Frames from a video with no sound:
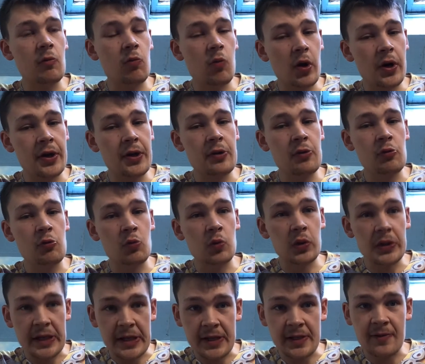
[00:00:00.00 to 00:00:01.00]
one
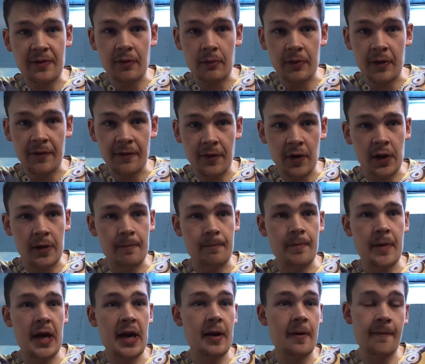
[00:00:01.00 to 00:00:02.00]
who leads from the front,
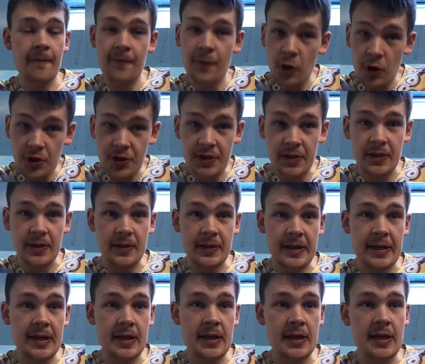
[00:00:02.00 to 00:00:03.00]
and
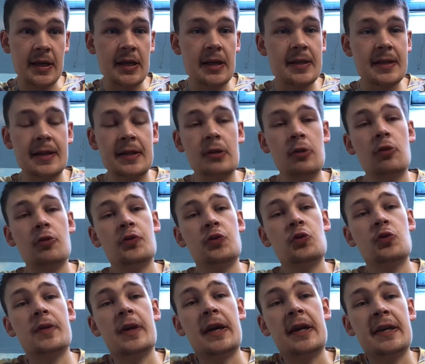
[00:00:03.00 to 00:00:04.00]
unfortunately he did not
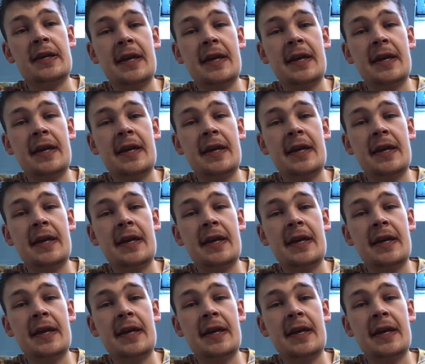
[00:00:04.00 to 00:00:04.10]
do that.